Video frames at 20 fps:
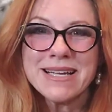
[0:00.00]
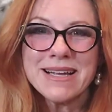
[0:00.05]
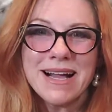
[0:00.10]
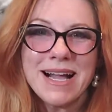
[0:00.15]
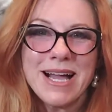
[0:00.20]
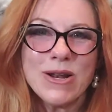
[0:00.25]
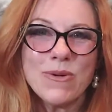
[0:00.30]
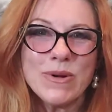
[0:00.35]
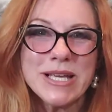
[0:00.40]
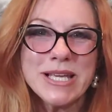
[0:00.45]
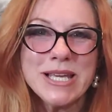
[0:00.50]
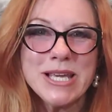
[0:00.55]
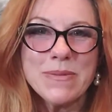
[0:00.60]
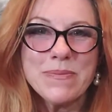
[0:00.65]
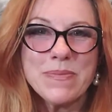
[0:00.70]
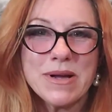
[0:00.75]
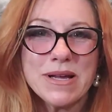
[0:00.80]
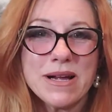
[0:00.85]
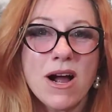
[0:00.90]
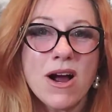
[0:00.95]
I don't want to
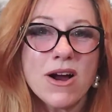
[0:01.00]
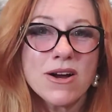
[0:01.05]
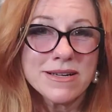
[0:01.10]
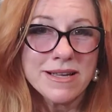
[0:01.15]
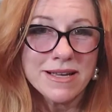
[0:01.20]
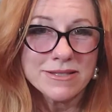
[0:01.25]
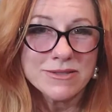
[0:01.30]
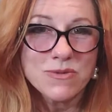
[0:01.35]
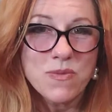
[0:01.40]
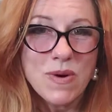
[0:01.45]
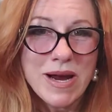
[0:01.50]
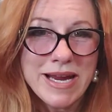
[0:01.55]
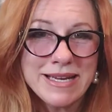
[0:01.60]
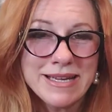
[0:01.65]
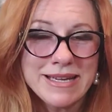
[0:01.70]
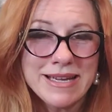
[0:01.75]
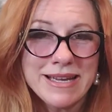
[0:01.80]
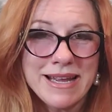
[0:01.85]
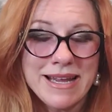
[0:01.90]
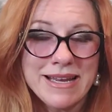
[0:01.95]
keep our guest
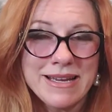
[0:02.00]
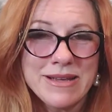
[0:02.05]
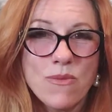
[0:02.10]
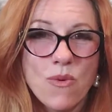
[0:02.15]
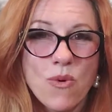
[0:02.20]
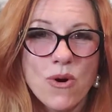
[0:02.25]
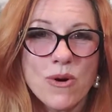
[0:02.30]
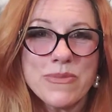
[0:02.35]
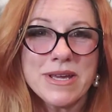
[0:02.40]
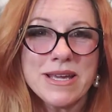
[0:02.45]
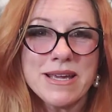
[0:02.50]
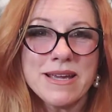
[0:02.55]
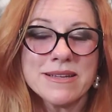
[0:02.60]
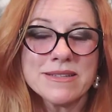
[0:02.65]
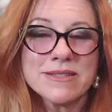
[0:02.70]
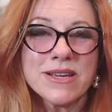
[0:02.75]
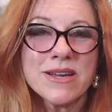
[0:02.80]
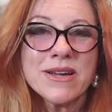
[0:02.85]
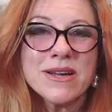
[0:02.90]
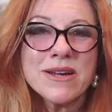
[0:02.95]
waiting anymore
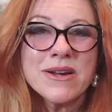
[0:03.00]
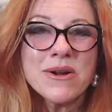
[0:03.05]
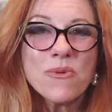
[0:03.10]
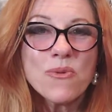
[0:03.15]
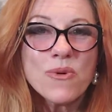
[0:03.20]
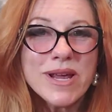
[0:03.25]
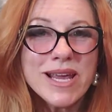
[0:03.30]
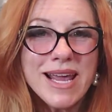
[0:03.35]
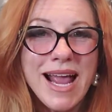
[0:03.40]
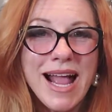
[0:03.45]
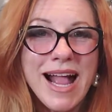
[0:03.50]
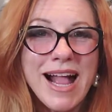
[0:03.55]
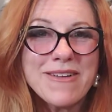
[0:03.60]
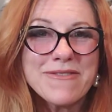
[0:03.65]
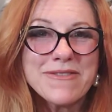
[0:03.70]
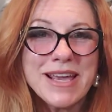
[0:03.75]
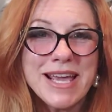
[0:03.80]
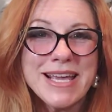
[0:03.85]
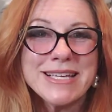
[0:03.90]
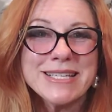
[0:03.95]
because we
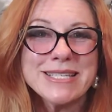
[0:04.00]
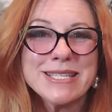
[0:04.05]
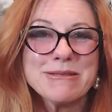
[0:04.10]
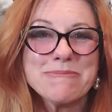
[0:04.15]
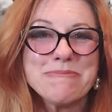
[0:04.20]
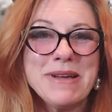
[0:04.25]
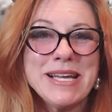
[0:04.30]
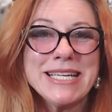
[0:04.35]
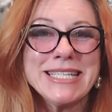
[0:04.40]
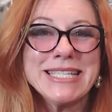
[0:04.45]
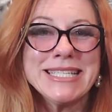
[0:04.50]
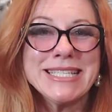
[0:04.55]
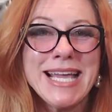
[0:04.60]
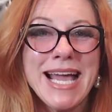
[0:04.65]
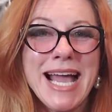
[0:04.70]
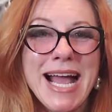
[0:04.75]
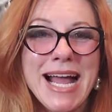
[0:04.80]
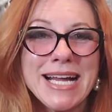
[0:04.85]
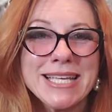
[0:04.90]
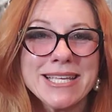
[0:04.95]
have a
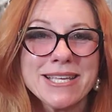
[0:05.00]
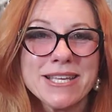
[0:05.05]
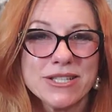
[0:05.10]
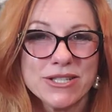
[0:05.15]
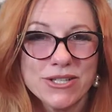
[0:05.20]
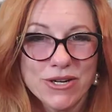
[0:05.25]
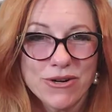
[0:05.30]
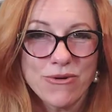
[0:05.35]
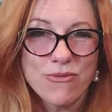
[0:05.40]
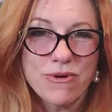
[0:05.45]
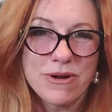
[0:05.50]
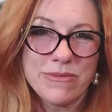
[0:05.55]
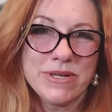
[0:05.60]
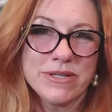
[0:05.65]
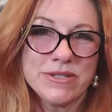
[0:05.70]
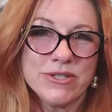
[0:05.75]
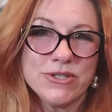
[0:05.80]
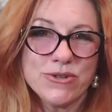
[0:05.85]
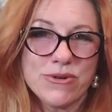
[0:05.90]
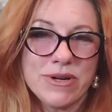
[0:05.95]
spectacular
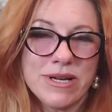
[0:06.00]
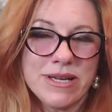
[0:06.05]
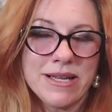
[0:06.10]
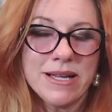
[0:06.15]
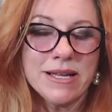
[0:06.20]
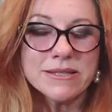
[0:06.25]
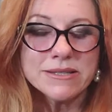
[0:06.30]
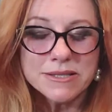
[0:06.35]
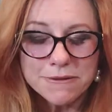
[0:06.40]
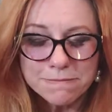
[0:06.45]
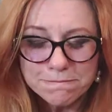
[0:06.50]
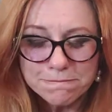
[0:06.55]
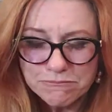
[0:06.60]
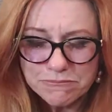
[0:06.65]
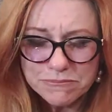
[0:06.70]
woman joining us.